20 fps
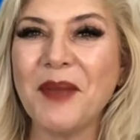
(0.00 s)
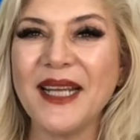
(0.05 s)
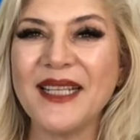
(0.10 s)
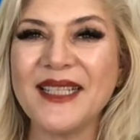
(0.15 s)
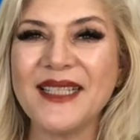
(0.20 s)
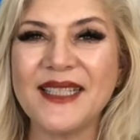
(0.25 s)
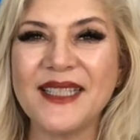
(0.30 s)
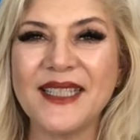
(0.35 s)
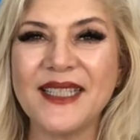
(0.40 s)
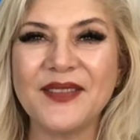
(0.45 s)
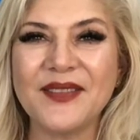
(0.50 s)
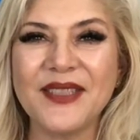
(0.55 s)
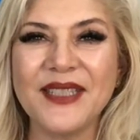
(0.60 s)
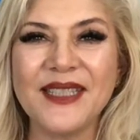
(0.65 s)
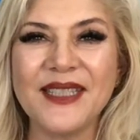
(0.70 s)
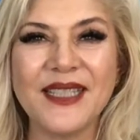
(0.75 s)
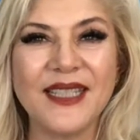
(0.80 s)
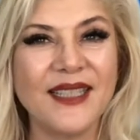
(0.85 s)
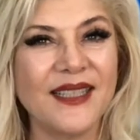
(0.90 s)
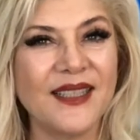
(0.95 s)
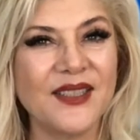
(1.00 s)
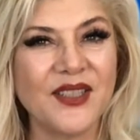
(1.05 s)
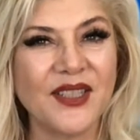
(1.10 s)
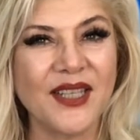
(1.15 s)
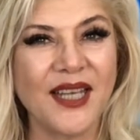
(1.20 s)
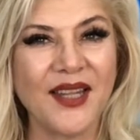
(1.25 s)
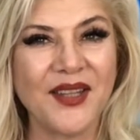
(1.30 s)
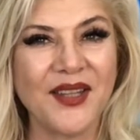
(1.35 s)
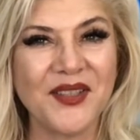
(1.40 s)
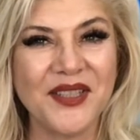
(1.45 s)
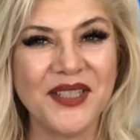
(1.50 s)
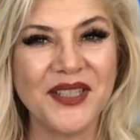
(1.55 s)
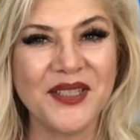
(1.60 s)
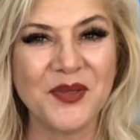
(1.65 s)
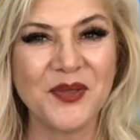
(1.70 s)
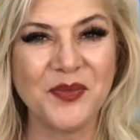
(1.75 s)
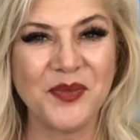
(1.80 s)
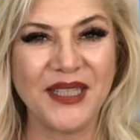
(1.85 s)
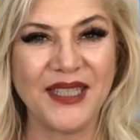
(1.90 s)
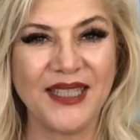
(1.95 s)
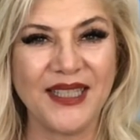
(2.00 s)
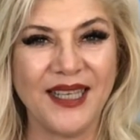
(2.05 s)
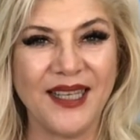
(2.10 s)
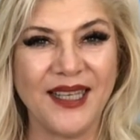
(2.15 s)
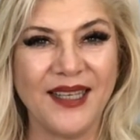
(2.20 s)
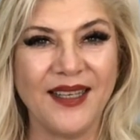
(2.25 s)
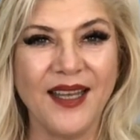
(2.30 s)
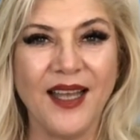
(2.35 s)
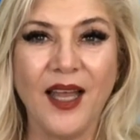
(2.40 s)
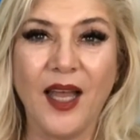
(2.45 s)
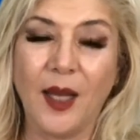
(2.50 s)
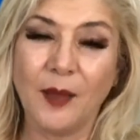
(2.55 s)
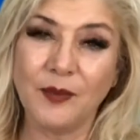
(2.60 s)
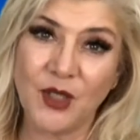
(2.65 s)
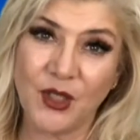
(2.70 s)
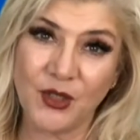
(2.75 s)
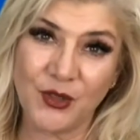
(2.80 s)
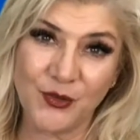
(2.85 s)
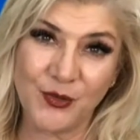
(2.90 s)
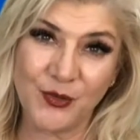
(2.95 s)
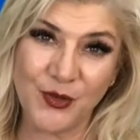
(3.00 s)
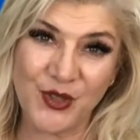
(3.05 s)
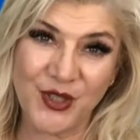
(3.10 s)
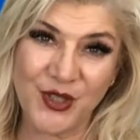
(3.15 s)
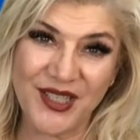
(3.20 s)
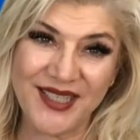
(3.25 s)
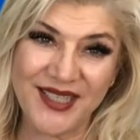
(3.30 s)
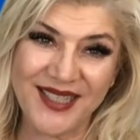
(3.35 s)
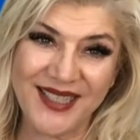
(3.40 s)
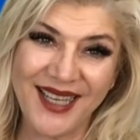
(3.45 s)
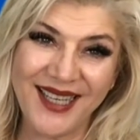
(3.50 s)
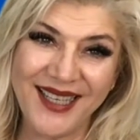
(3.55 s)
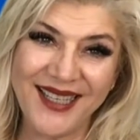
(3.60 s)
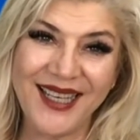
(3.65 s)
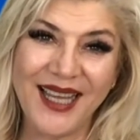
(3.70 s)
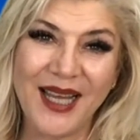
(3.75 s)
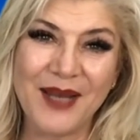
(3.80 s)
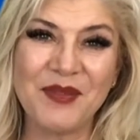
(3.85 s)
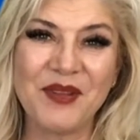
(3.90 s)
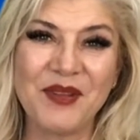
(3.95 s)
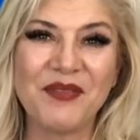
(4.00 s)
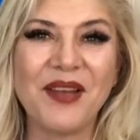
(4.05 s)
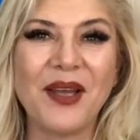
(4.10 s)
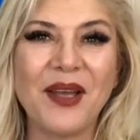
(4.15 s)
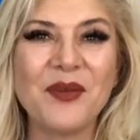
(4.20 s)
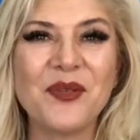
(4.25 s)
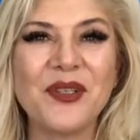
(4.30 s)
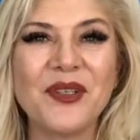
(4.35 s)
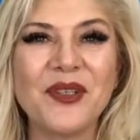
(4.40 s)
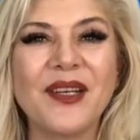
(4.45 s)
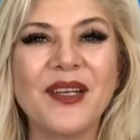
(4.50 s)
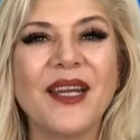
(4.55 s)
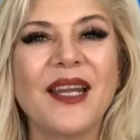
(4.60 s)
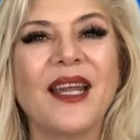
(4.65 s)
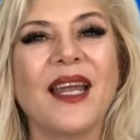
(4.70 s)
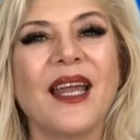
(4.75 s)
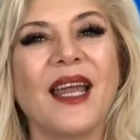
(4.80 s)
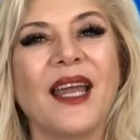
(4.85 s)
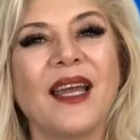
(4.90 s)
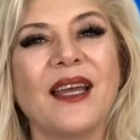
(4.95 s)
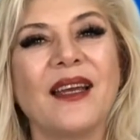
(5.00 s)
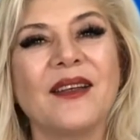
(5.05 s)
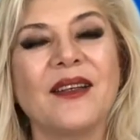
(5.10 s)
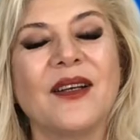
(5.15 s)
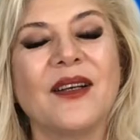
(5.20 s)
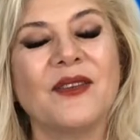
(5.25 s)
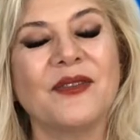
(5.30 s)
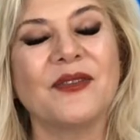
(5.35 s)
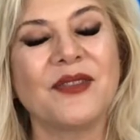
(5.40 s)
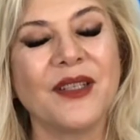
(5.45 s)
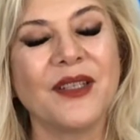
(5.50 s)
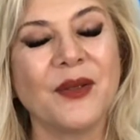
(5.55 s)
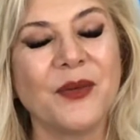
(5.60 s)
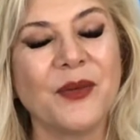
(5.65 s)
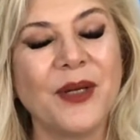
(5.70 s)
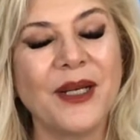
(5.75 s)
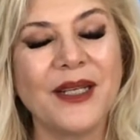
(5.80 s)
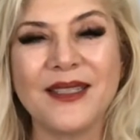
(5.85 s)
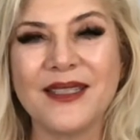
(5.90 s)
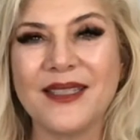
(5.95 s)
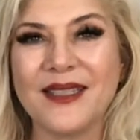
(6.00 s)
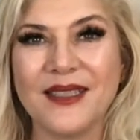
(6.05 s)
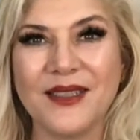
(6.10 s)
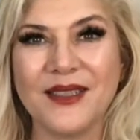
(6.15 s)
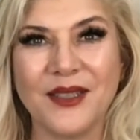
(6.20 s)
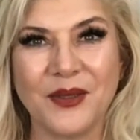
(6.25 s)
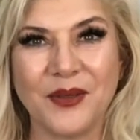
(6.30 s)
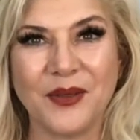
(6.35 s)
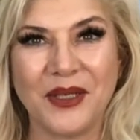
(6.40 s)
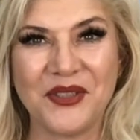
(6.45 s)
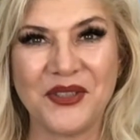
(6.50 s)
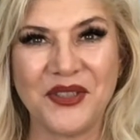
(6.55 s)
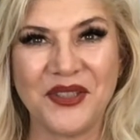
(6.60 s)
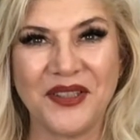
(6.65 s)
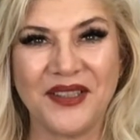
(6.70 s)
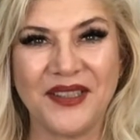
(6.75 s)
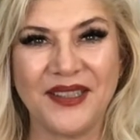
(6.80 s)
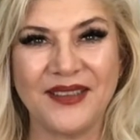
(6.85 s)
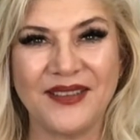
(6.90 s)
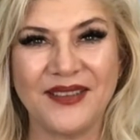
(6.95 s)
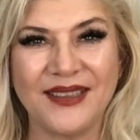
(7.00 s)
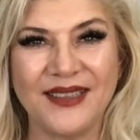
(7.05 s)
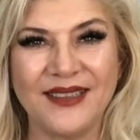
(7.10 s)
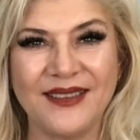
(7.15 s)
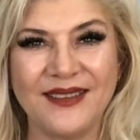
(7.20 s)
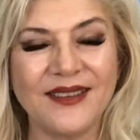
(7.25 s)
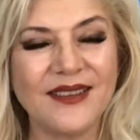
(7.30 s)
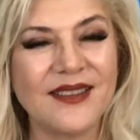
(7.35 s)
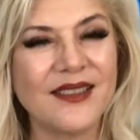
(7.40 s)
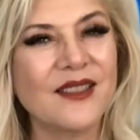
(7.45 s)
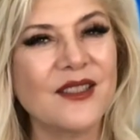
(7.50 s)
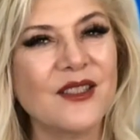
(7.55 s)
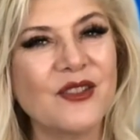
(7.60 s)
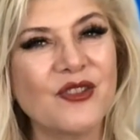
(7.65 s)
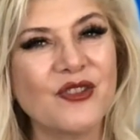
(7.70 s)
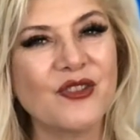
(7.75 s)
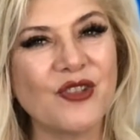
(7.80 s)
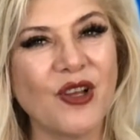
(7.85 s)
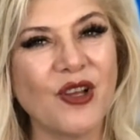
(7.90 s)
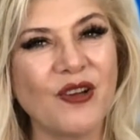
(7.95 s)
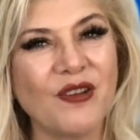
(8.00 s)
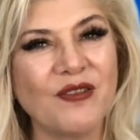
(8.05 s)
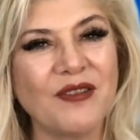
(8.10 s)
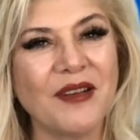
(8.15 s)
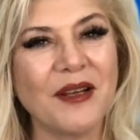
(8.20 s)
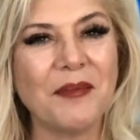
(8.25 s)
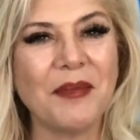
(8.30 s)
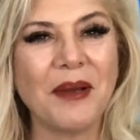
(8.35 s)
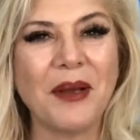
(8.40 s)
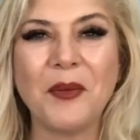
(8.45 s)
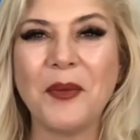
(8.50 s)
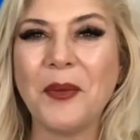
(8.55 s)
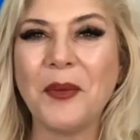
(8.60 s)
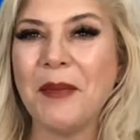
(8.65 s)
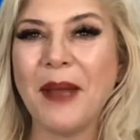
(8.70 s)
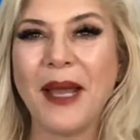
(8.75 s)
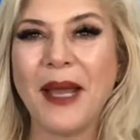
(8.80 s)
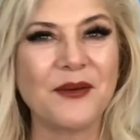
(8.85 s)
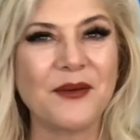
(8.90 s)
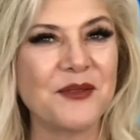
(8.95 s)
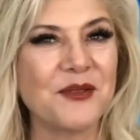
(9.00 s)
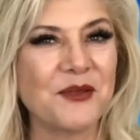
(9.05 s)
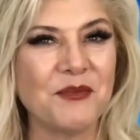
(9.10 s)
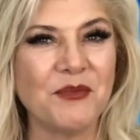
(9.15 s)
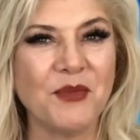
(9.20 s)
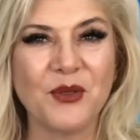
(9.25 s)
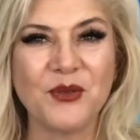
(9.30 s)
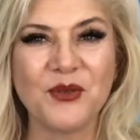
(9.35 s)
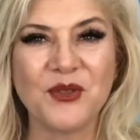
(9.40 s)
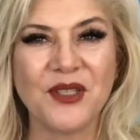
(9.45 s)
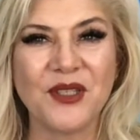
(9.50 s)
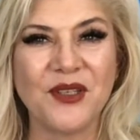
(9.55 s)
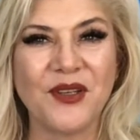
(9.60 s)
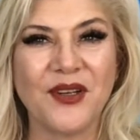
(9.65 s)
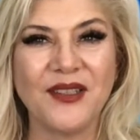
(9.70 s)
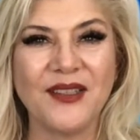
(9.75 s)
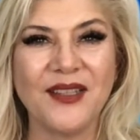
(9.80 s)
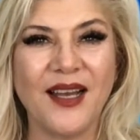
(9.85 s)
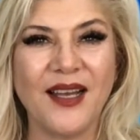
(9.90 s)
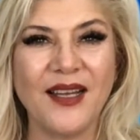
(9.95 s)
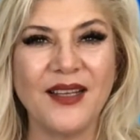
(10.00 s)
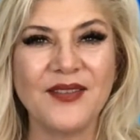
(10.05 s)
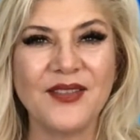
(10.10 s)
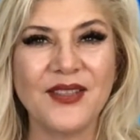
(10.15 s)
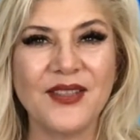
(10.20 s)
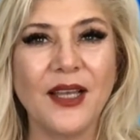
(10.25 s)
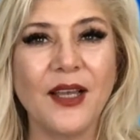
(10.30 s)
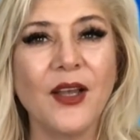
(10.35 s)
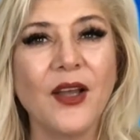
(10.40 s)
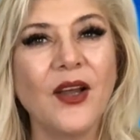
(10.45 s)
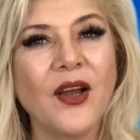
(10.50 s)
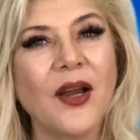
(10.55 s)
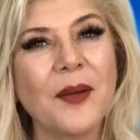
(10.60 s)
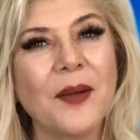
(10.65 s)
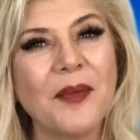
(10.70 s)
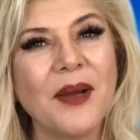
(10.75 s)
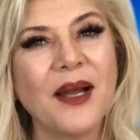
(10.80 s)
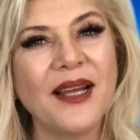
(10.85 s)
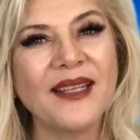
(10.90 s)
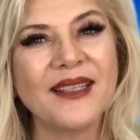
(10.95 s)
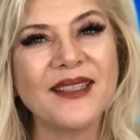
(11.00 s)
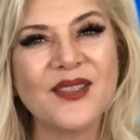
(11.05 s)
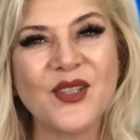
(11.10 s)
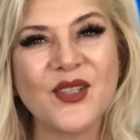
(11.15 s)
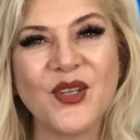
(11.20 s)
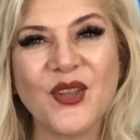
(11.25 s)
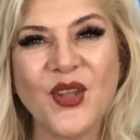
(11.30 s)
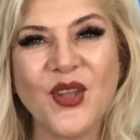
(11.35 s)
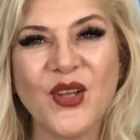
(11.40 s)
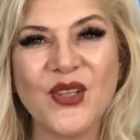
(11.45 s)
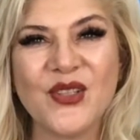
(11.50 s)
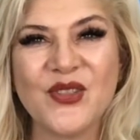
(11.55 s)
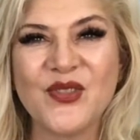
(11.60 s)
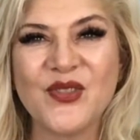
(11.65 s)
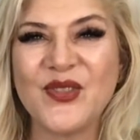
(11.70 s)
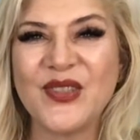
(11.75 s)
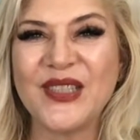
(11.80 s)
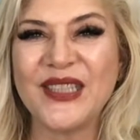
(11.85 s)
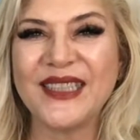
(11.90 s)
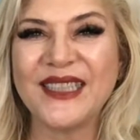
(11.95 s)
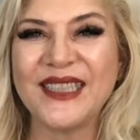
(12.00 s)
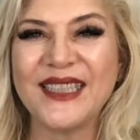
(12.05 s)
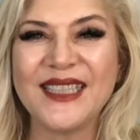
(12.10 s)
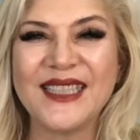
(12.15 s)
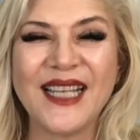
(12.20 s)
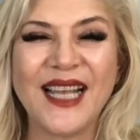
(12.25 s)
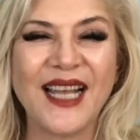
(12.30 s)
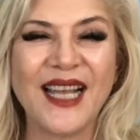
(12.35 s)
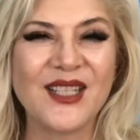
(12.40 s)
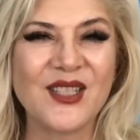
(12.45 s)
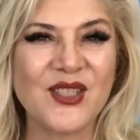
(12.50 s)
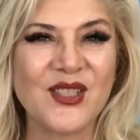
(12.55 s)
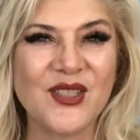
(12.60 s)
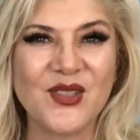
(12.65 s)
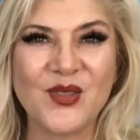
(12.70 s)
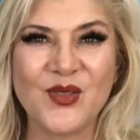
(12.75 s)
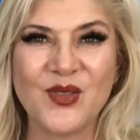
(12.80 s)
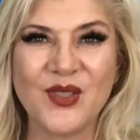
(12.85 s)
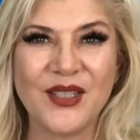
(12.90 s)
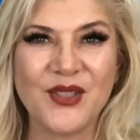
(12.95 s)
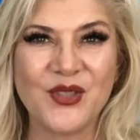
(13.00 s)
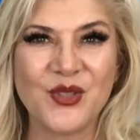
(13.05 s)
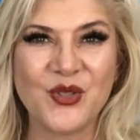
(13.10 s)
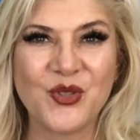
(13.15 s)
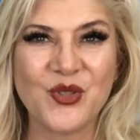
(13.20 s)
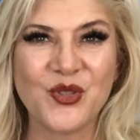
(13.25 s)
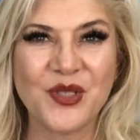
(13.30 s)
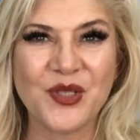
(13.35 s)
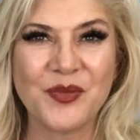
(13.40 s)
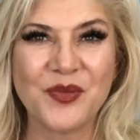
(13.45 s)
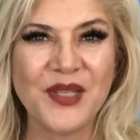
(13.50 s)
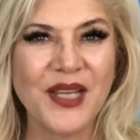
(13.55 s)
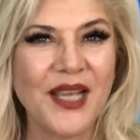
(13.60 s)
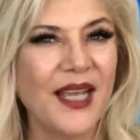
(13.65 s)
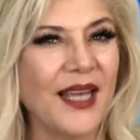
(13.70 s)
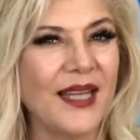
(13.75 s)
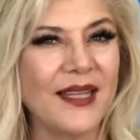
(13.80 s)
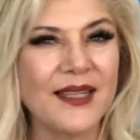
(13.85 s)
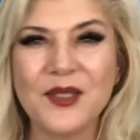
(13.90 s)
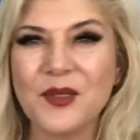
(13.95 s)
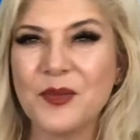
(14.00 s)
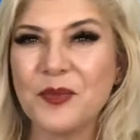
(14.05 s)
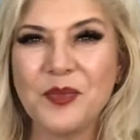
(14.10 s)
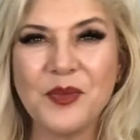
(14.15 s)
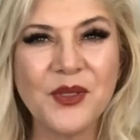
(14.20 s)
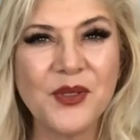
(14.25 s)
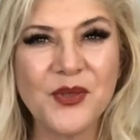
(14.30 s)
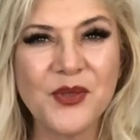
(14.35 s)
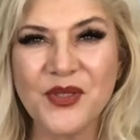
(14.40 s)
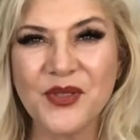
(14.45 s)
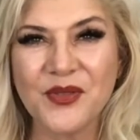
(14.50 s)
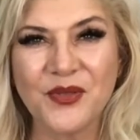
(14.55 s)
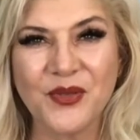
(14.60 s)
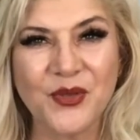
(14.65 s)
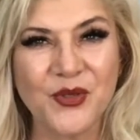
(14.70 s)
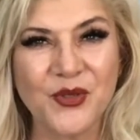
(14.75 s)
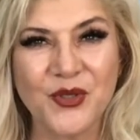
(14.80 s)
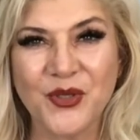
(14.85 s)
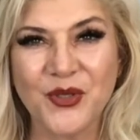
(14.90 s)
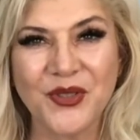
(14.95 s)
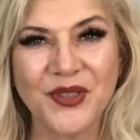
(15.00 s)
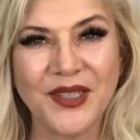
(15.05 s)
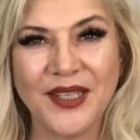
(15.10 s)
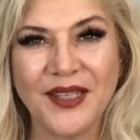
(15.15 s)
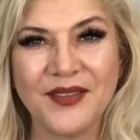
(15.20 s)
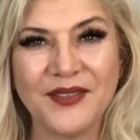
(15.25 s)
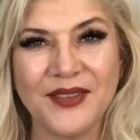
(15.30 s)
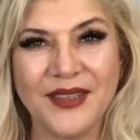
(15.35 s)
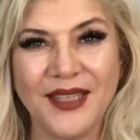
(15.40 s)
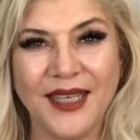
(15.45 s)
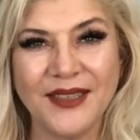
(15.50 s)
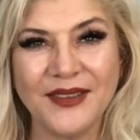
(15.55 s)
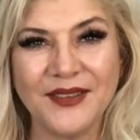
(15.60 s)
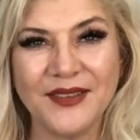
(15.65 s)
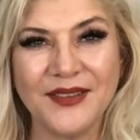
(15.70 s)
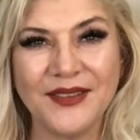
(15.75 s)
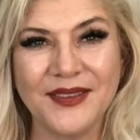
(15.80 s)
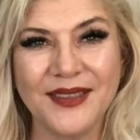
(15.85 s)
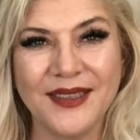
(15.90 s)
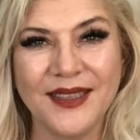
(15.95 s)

Mind series in the Togetherness Media. I'm Dr. Foojan Zeine. I'm the founder of the Awareness Integration Theory. This is a show about what matters most in our lives: our minds, our thoughts, feelings, actions, relationships, this beautiful journey of life.